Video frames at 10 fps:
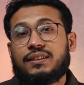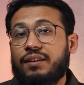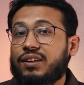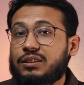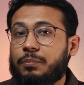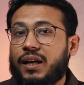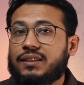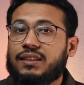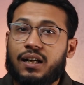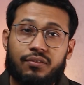Savings
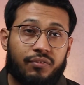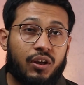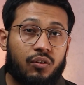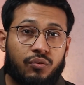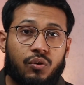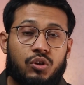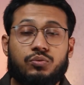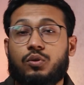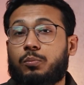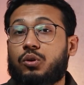plans are free of
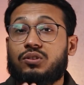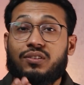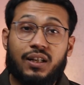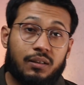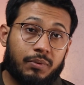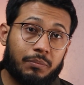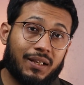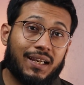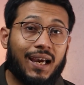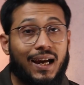cost for both Trade
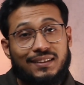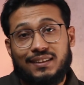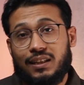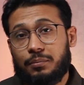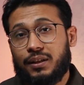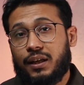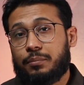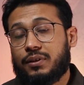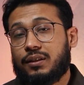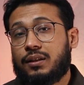Republic and Scalable
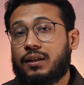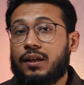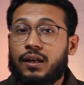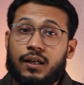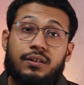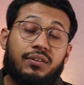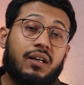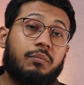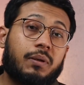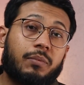Capital.
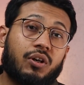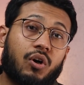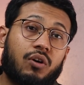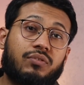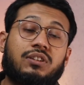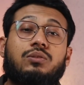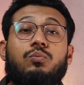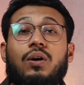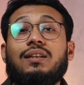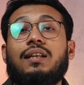Trade Republic offers
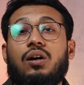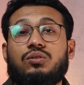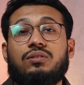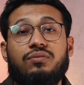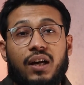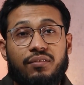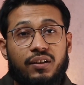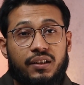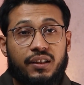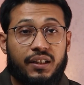one thousand five
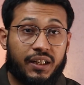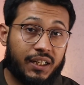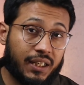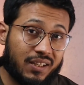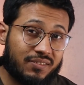hundred E T